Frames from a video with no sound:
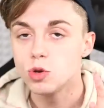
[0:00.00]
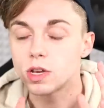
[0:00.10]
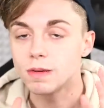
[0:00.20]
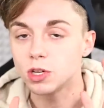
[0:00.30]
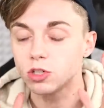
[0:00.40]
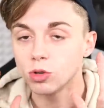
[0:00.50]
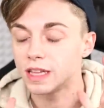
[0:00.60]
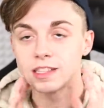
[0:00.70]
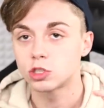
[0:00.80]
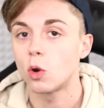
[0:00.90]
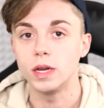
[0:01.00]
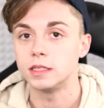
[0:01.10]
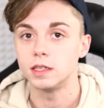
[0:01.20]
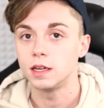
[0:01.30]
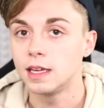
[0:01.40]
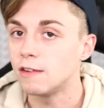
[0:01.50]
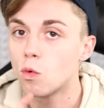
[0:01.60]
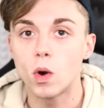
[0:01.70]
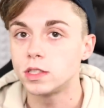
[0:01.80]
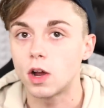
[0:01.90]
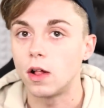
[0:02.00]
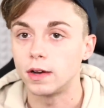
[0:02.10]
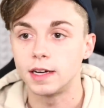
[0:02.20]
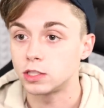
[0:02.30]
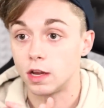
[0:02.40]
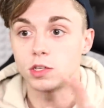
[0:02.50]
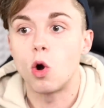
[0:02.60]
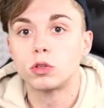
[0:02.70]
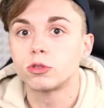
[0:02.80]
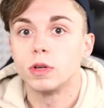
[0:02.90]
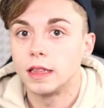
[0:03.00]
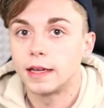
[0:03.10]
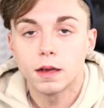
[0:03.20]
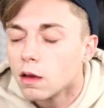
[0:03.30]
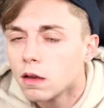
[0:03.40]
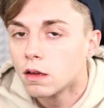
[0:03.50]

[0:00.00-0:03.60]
It's so easy. Even $1 is a whole tree. Like,